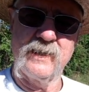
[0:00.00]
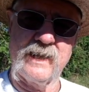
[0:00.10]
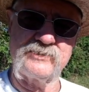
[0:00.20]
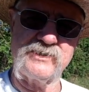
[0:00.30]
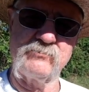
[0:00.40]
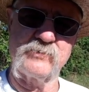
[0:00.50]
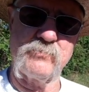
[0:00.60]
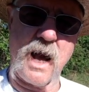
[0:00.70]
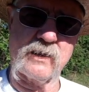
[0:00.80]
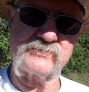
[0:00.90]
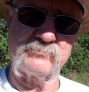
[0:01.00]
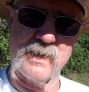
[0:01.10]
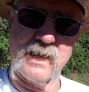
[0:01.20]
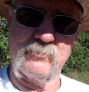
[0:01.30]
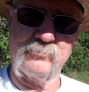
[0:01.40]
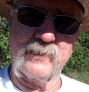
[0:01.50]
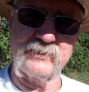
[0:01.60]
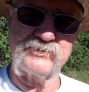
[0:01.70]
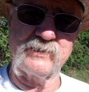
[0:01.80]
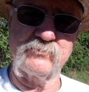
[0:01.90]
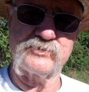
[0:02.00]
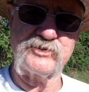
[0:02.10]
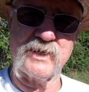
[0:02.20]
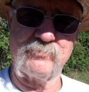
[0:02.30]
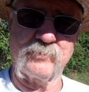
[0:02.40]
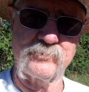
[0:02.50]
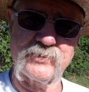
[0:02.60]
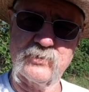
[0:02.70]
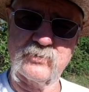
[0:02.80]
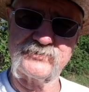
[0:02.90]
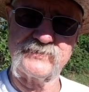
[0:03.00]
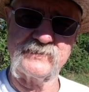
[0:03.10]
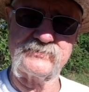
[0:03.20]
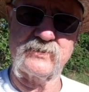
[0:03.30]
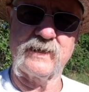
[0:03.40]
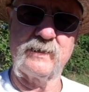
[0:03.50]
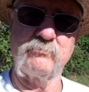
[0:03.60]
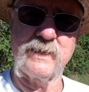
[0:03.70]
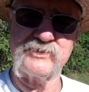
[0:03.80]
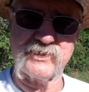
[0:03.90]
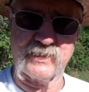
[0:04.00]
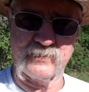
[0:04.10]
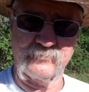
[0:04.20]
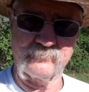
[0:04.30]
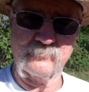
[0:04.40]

and she would box them up and she would ship them to her sister in Michigan.